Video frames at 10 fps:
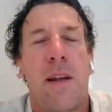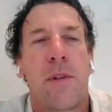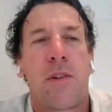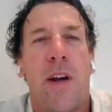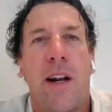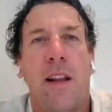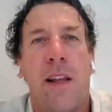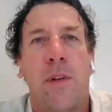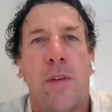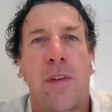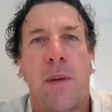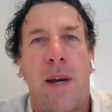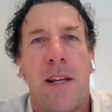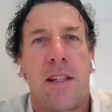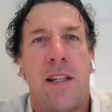demonstrated a level of
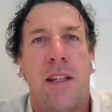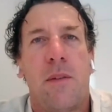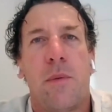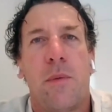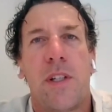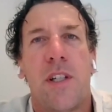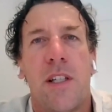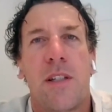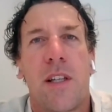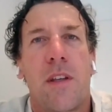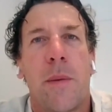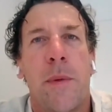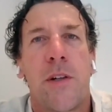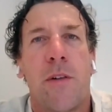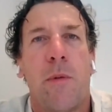capacity which is
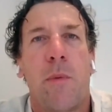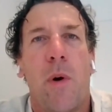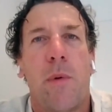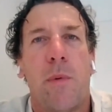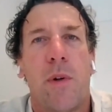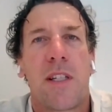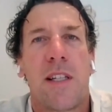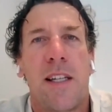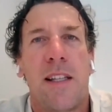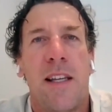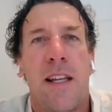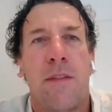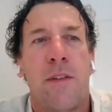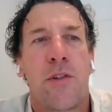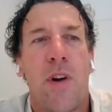commensurate with what we want to see at the end of
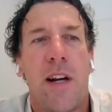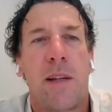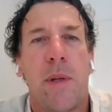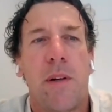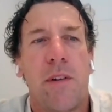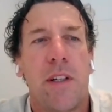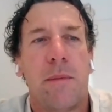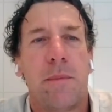the training period.